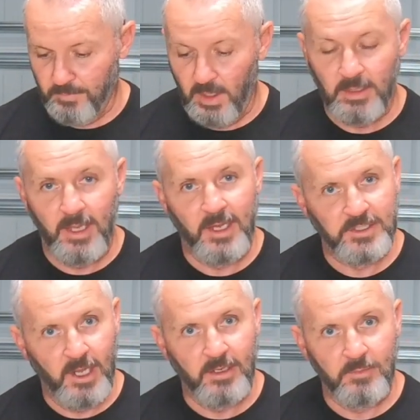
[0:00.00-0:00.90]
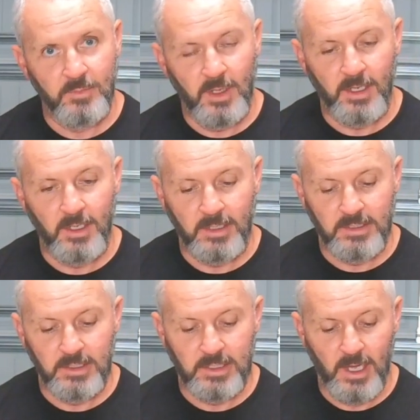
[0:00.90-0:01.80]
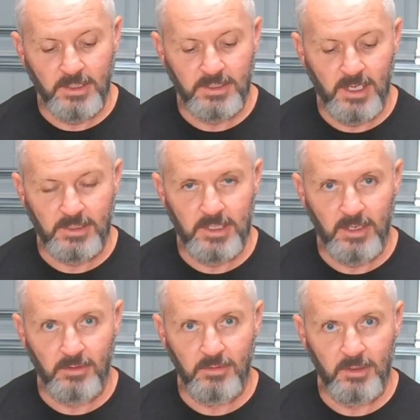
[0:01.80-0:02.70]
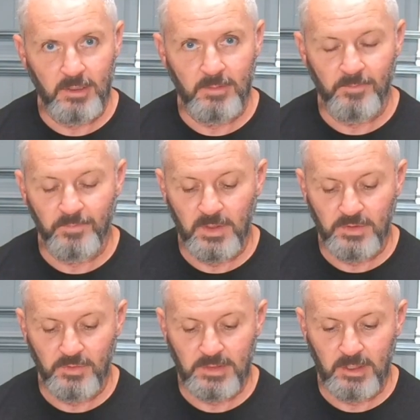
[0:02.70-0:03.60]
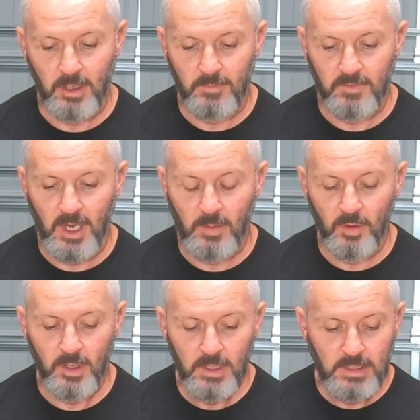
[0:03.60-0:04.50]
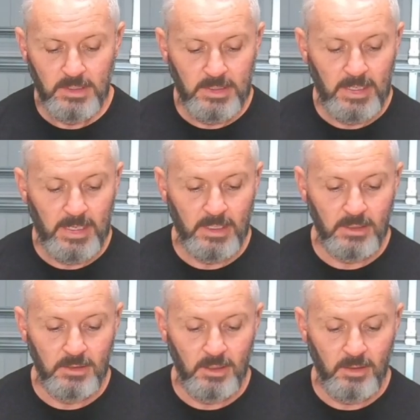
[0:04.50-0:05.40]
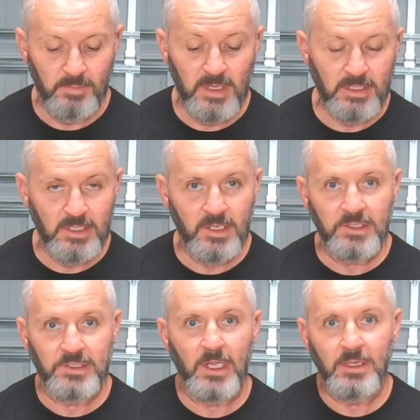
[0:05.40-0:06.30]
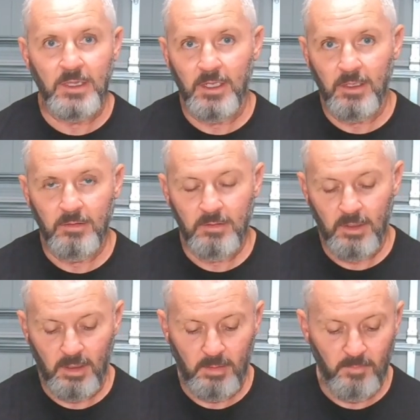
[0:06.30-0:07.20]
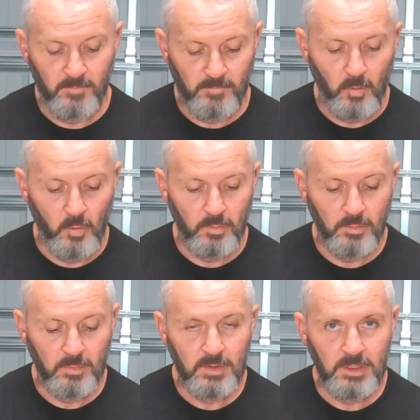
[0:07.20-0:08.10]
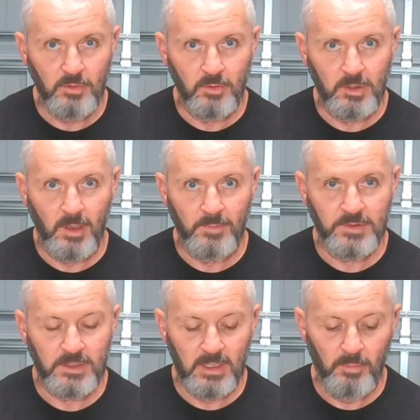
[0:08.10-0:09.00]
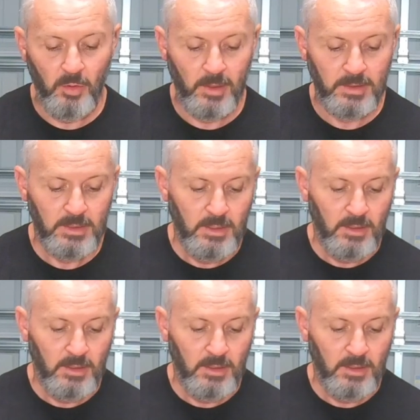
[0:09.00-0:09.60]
In the last item, I did contact Danner as soon as I got off camera, and they did send the foam heel cups that I bought.